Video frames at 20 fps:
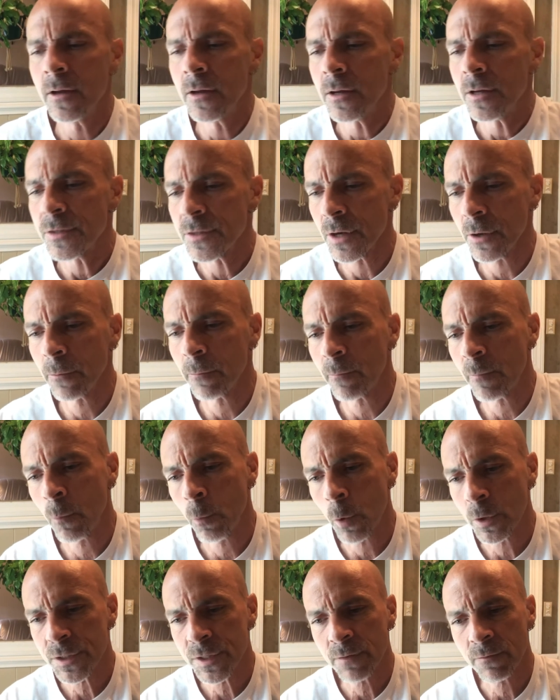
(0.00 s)
So,
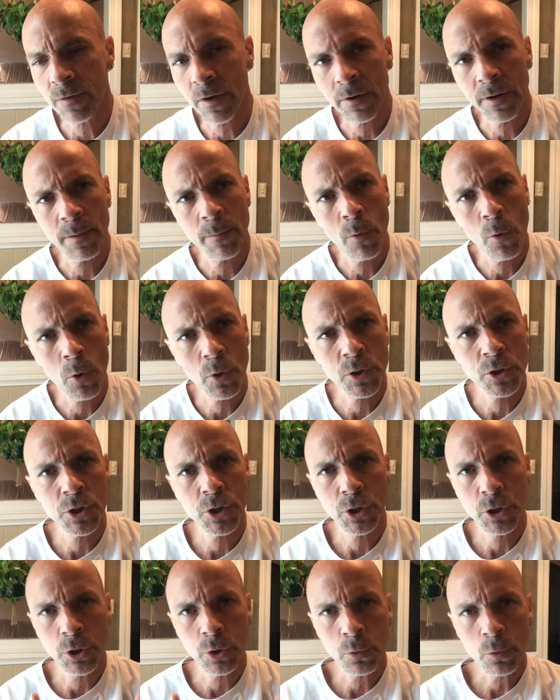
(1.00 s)
what's very important to
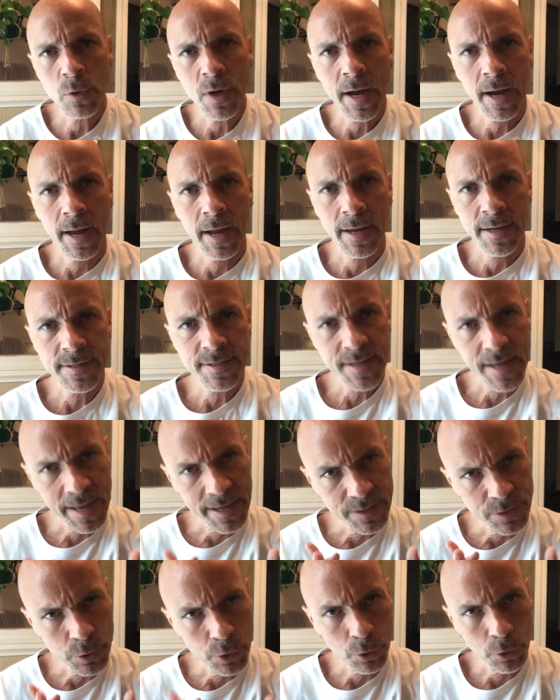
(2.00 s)
you guys
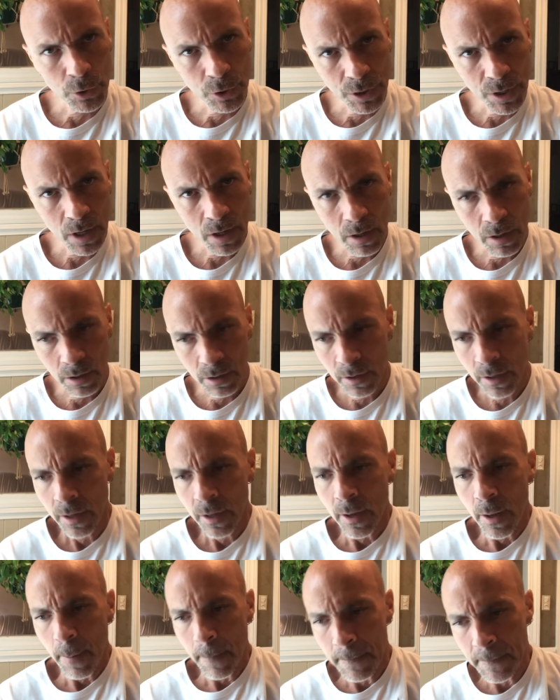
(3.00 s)
as you're young,
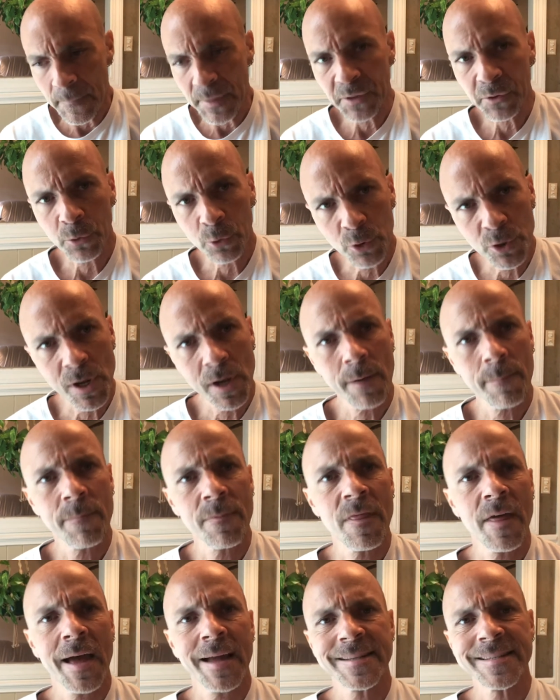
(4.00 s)
build up
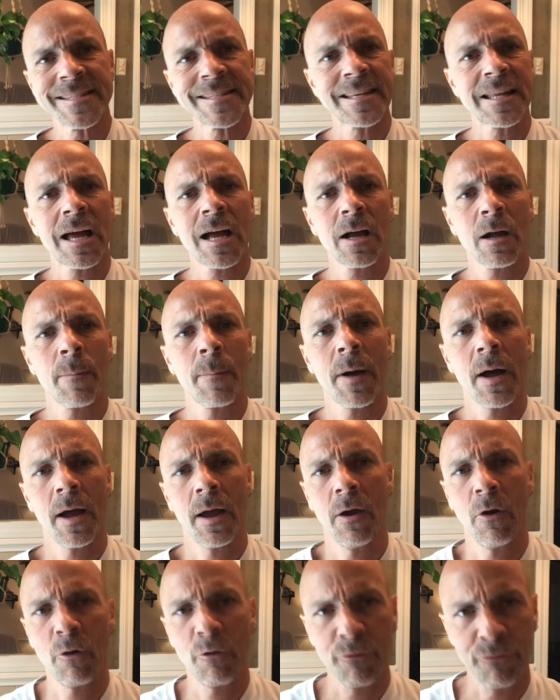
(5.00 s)
that
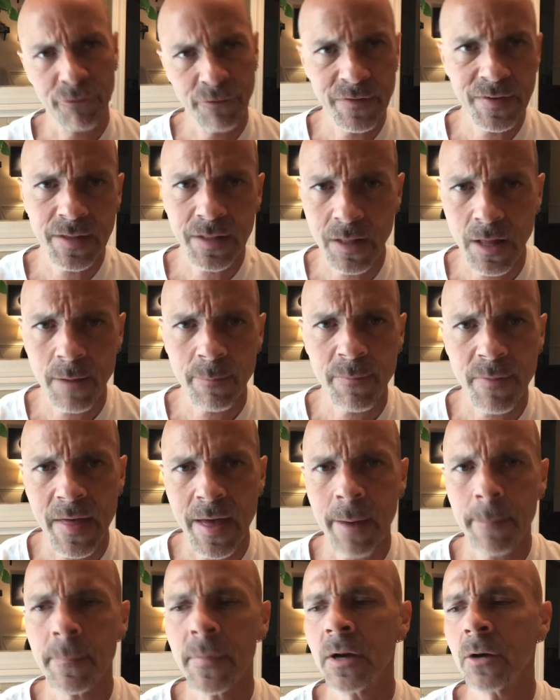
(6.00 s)
stockpile, fill up
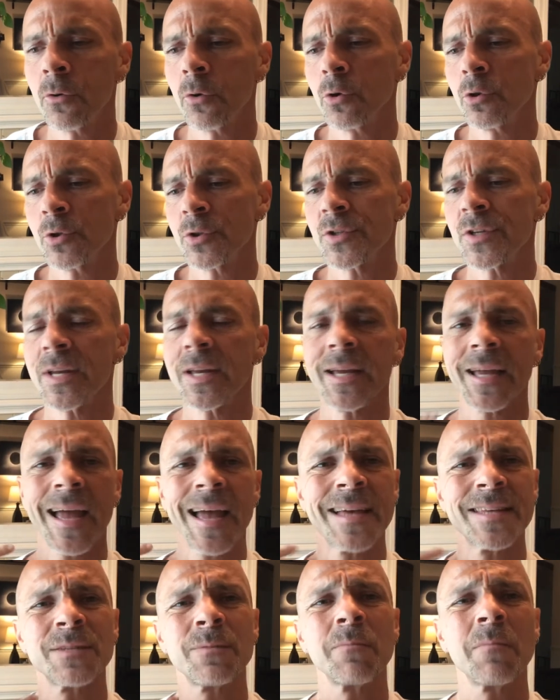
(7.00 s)
that mineral sink
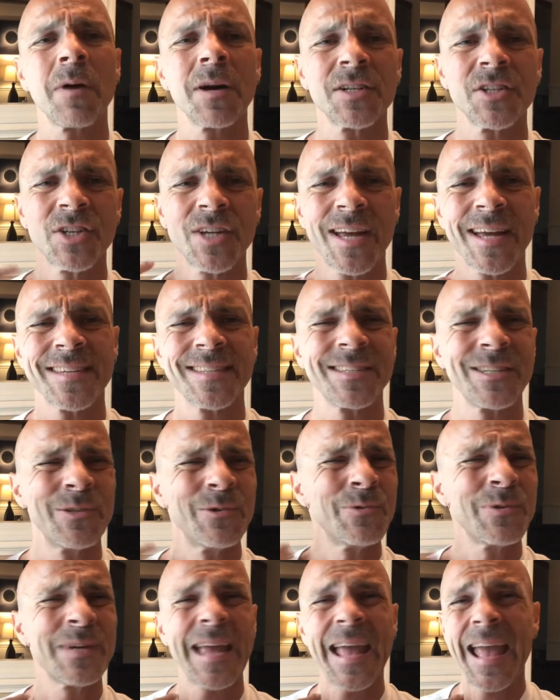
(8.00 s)
as much as you
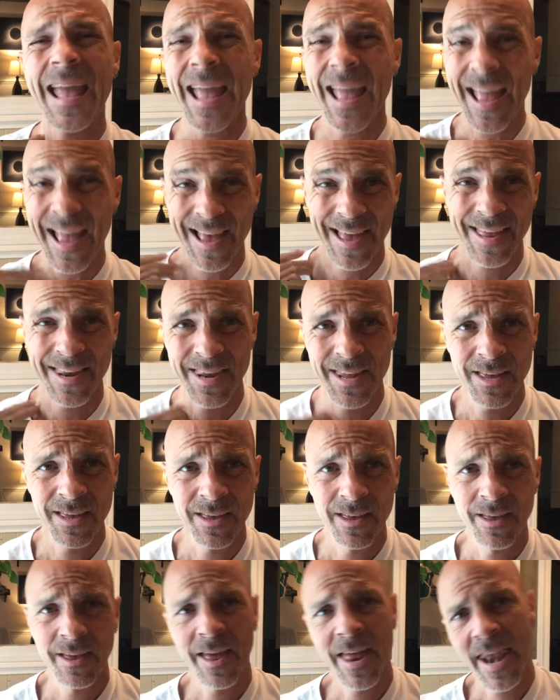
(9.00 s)
can
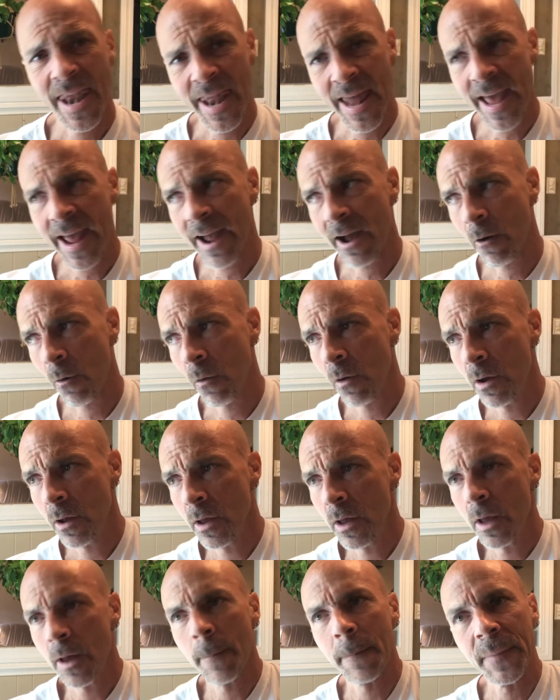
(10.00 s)
now,
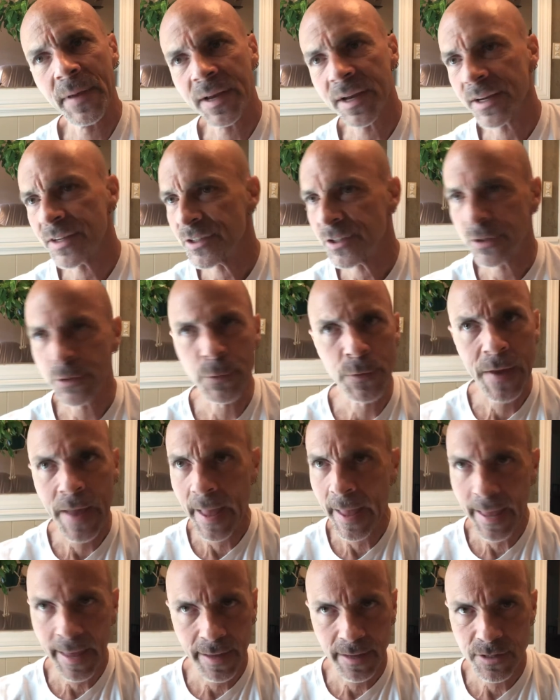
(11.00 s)
because you
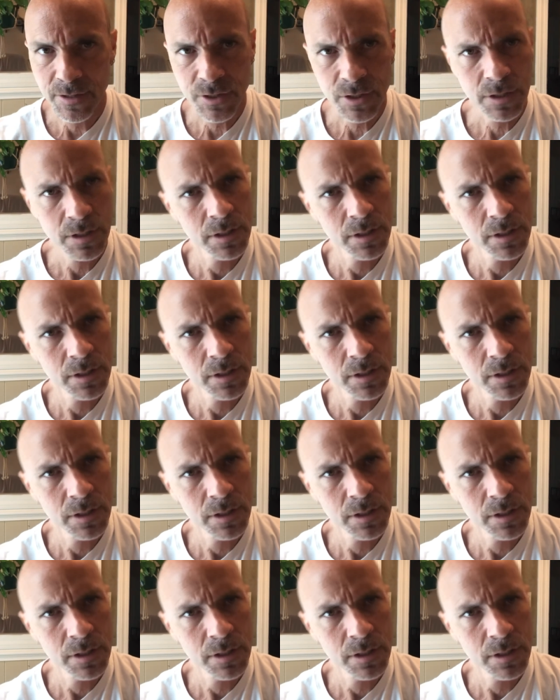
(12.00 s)
can't